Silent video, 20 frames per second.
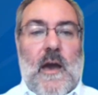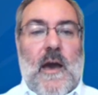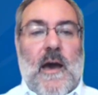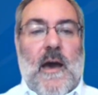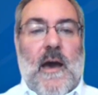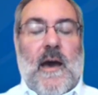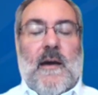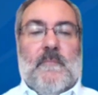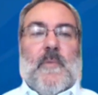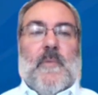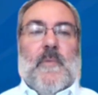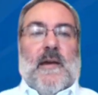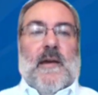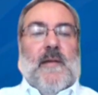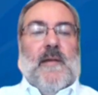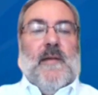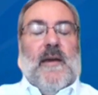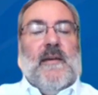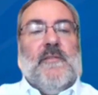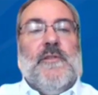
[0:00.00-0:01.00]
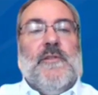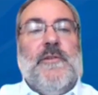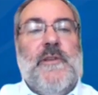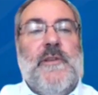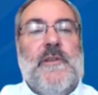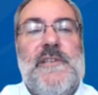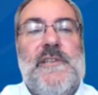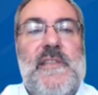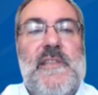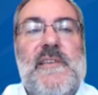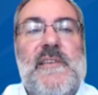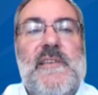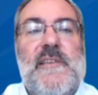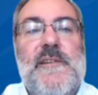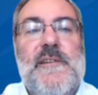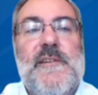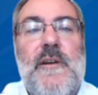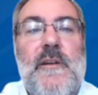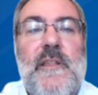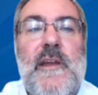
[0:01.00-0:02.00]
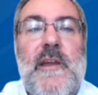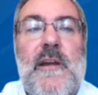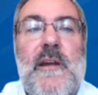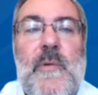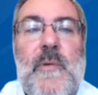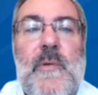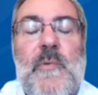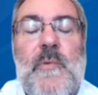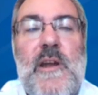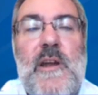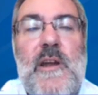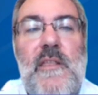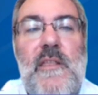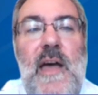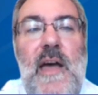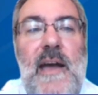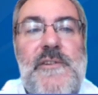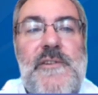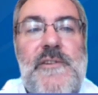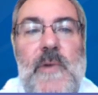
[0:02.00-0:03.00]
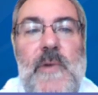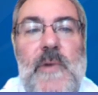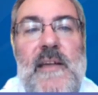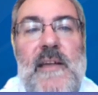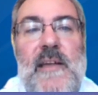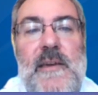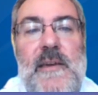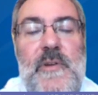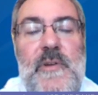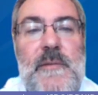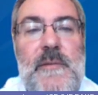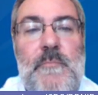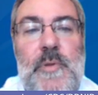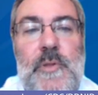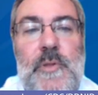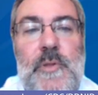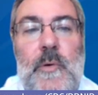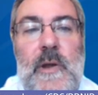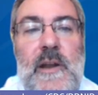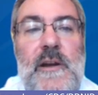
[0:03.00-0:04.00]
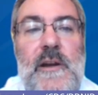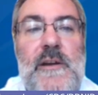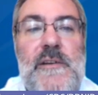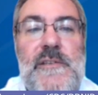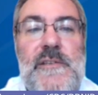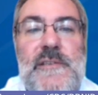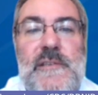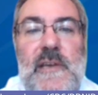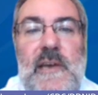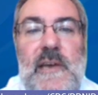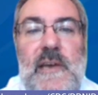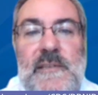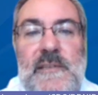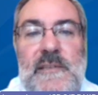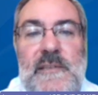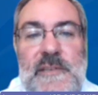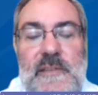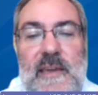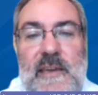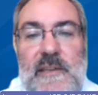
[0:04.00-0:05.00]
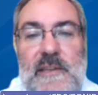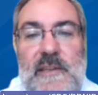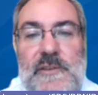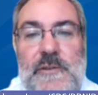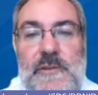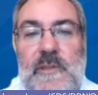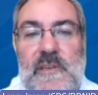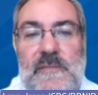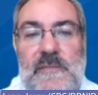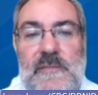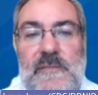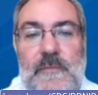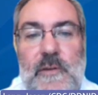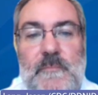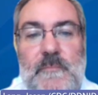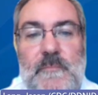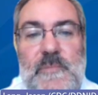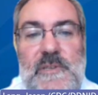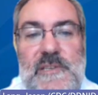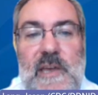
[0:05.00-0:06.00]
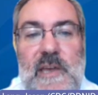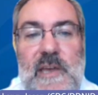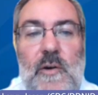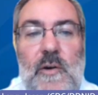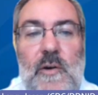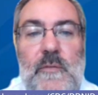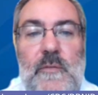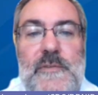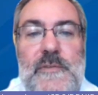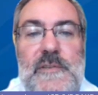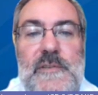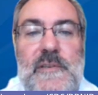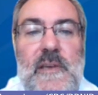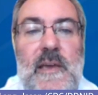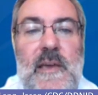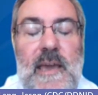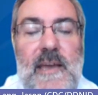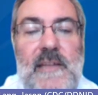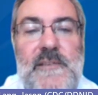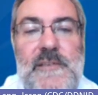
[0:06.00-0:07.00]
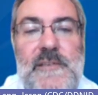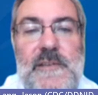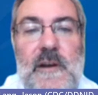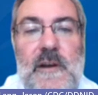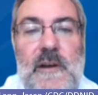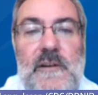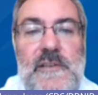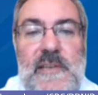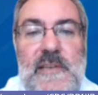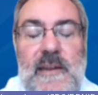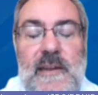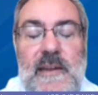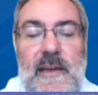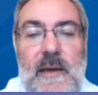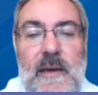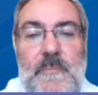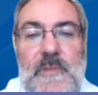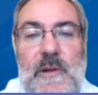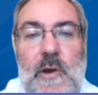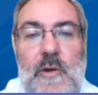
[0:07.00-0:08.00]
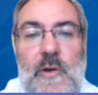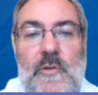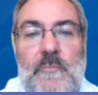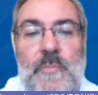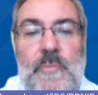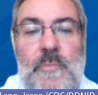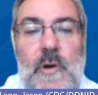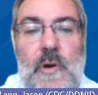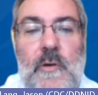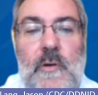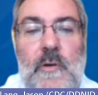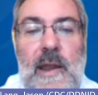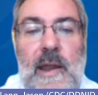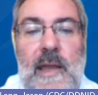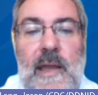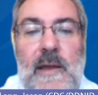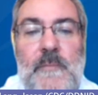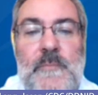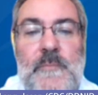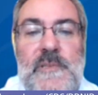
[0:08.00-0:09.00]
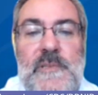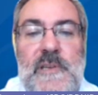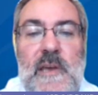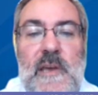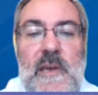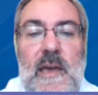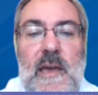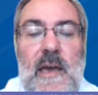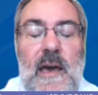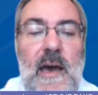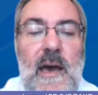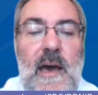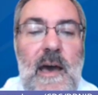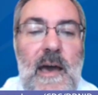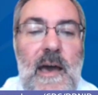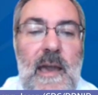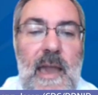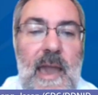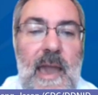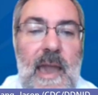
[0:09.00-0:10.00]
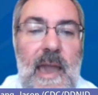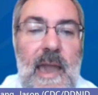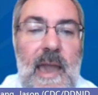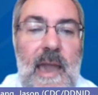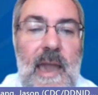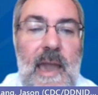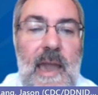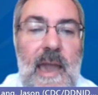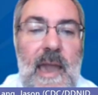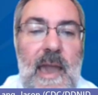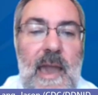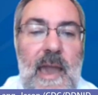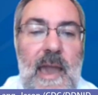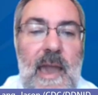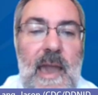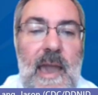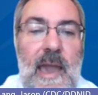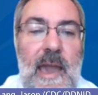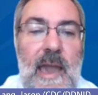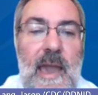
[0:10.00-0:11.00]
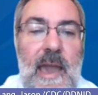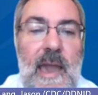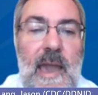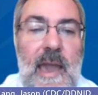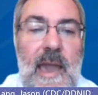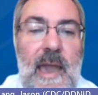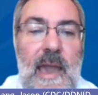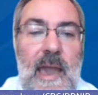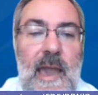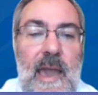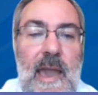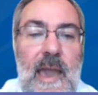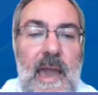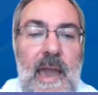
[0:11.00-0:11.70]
I alluded to this earlier. We work a lot directly with employers so they can do this for themselves and start setting up their own programs. As the nation's